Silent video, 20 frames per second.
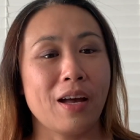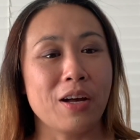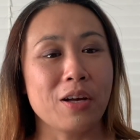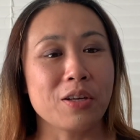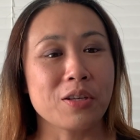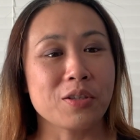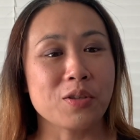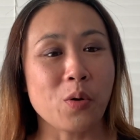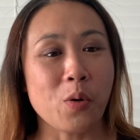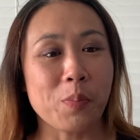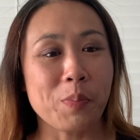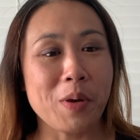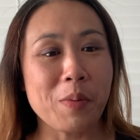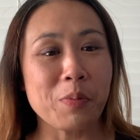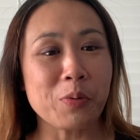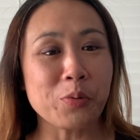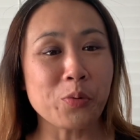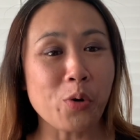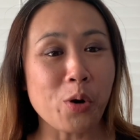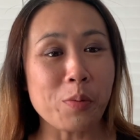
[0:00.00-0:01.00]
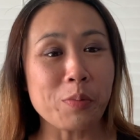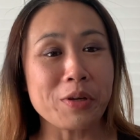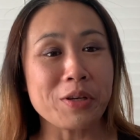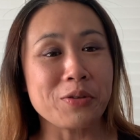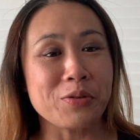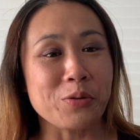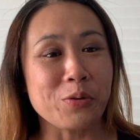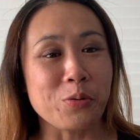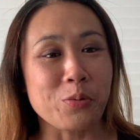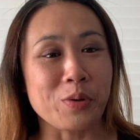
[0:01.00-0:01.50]
So what people normally
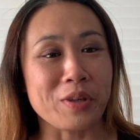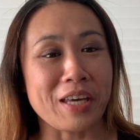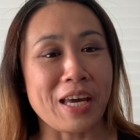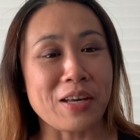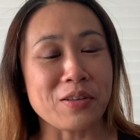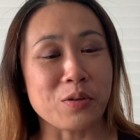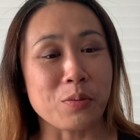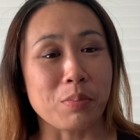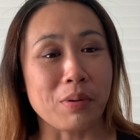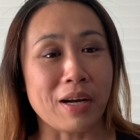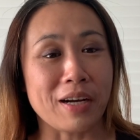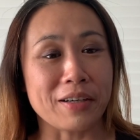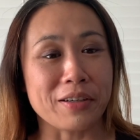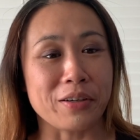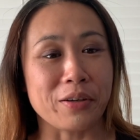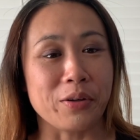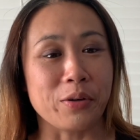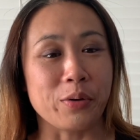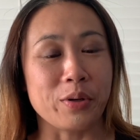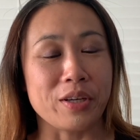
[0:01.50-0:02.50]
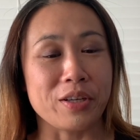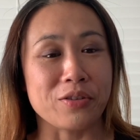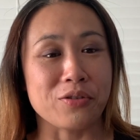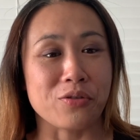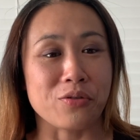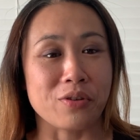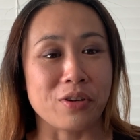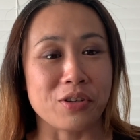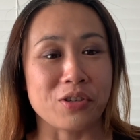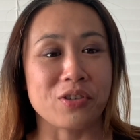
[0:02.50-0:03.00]
do with queso blanco is
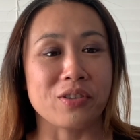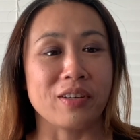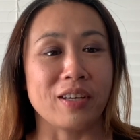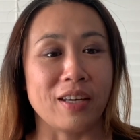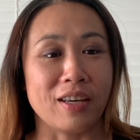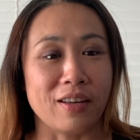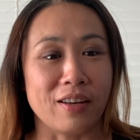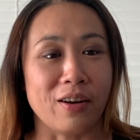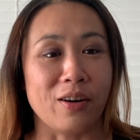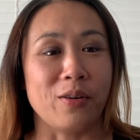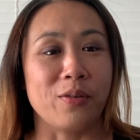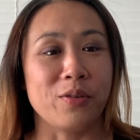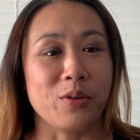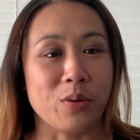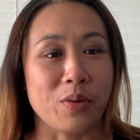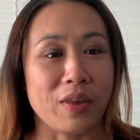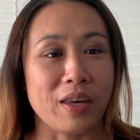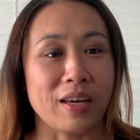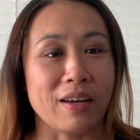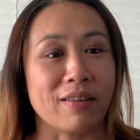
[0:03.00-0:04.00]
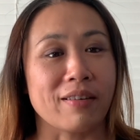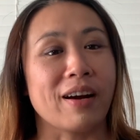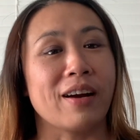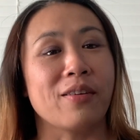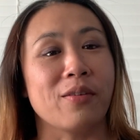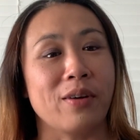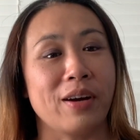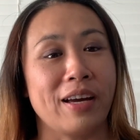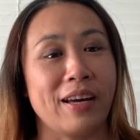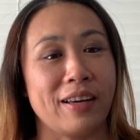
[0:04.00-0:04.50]
traditionally, you think right
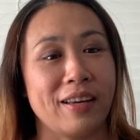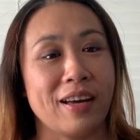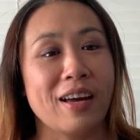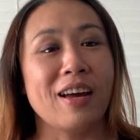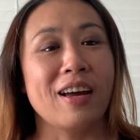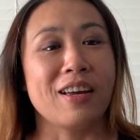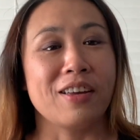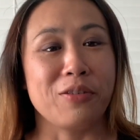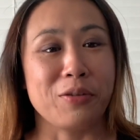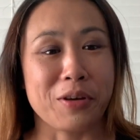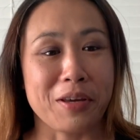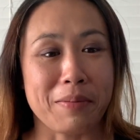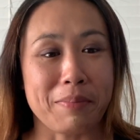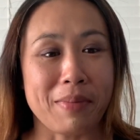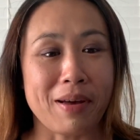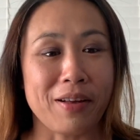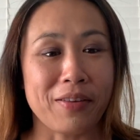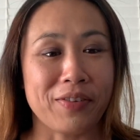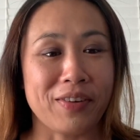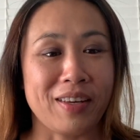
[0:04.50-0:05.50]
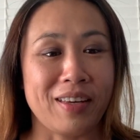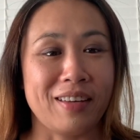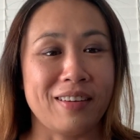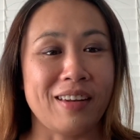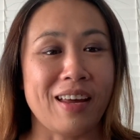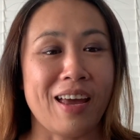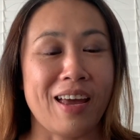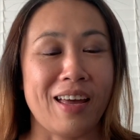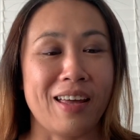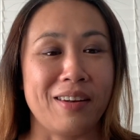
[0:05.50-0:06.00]
away you can melt it
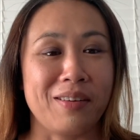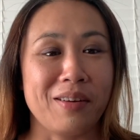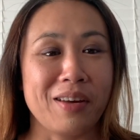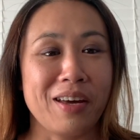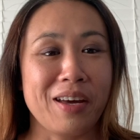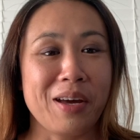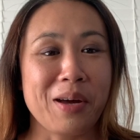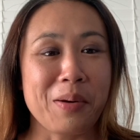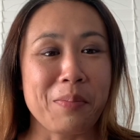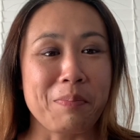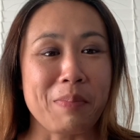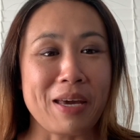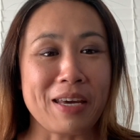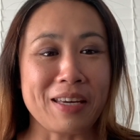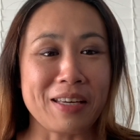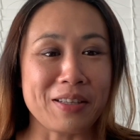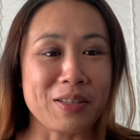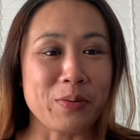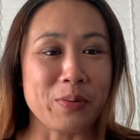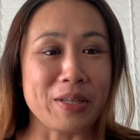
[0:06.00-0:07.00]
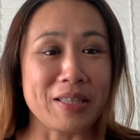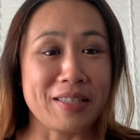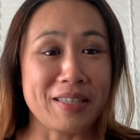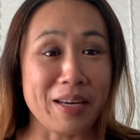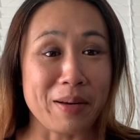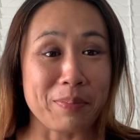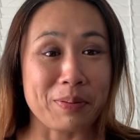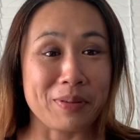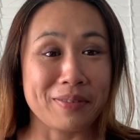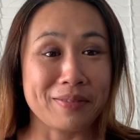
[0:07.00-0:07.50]
and make it into a
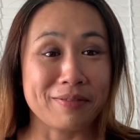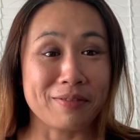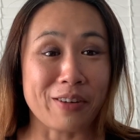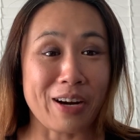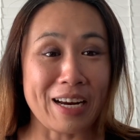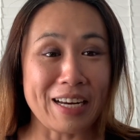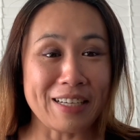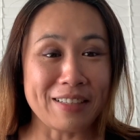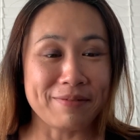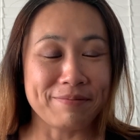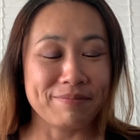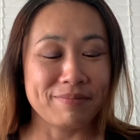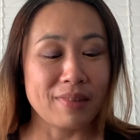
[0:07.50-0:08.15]
dip, right?